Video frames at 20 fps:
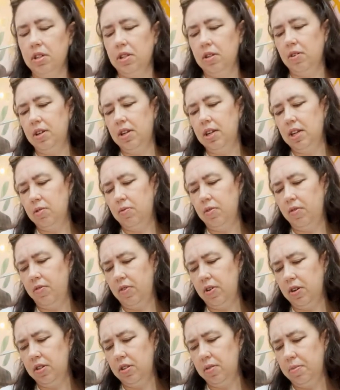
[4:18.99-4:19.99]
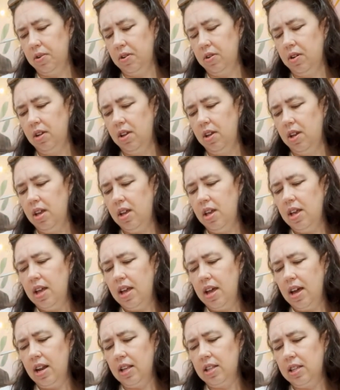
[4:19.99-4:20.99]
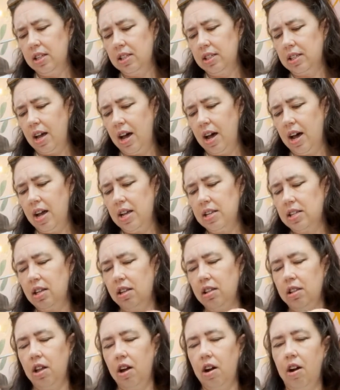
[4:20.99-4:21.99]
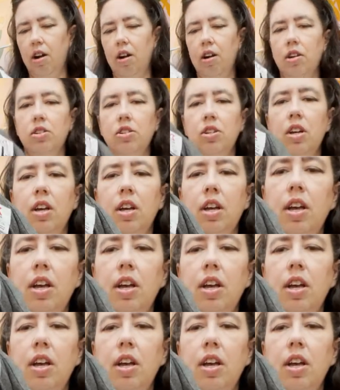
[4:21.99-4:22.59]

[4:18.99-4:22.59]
So it is reversible. And it's a size large.